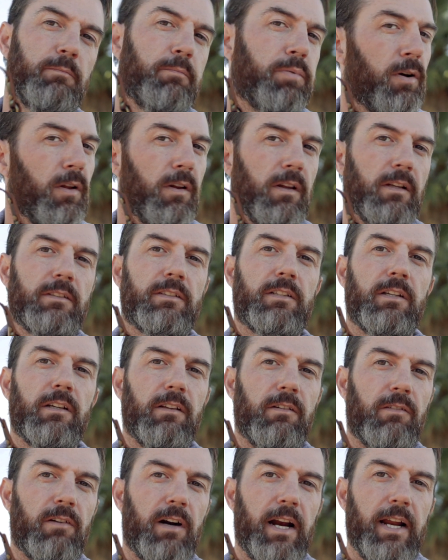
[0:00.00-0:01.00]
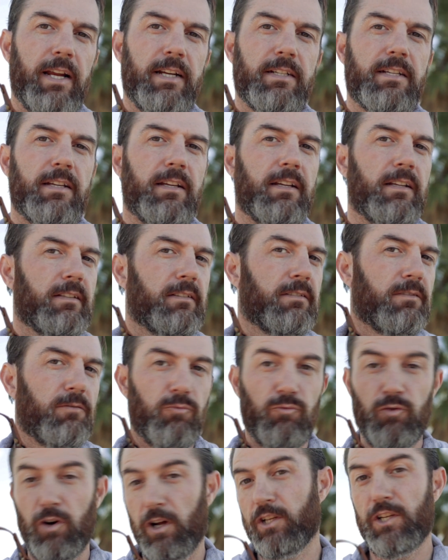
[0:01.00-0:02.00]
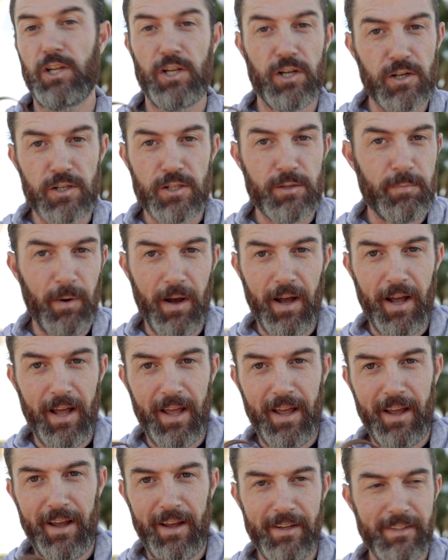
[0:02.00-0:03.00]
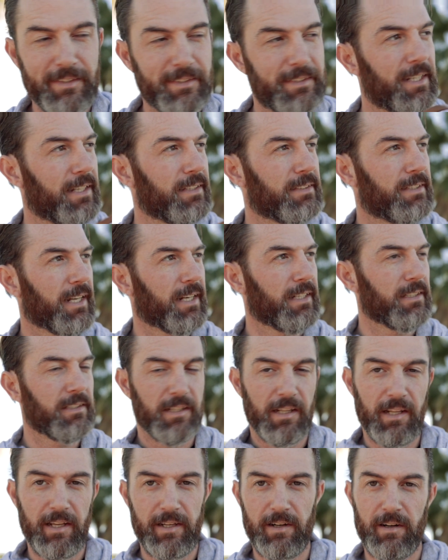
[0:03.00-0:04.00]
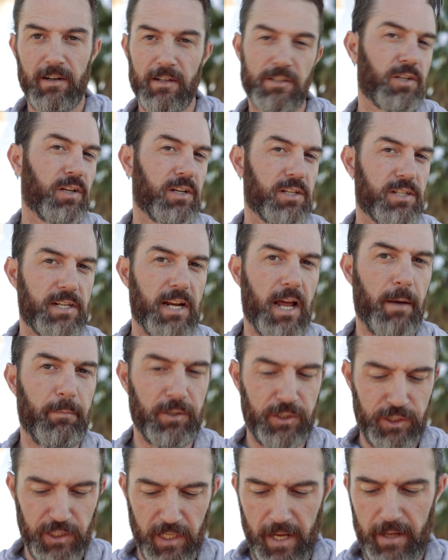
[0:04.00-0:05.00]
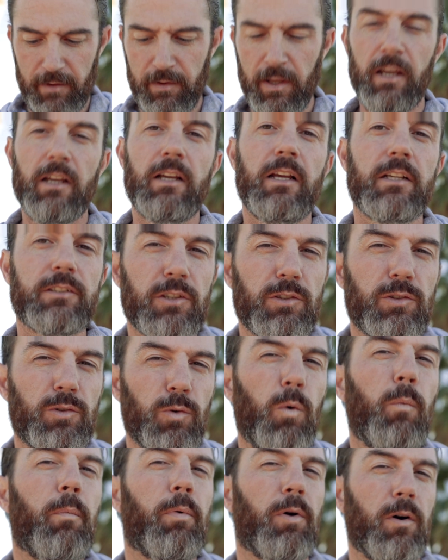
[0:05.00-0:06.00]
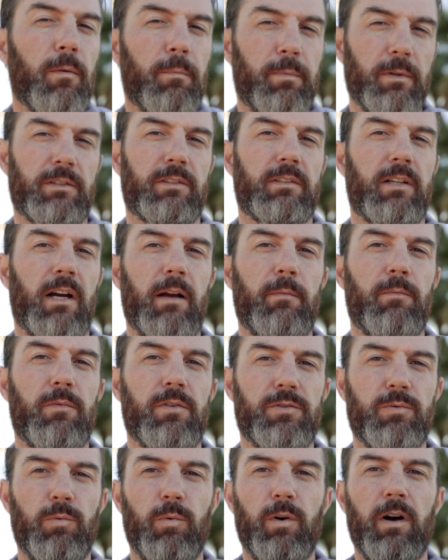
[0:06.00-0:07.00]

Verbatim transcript: Pull it to the right, run to your spot. 10 seconds later, it's gonna snap a shot. It's a dual purpose timer as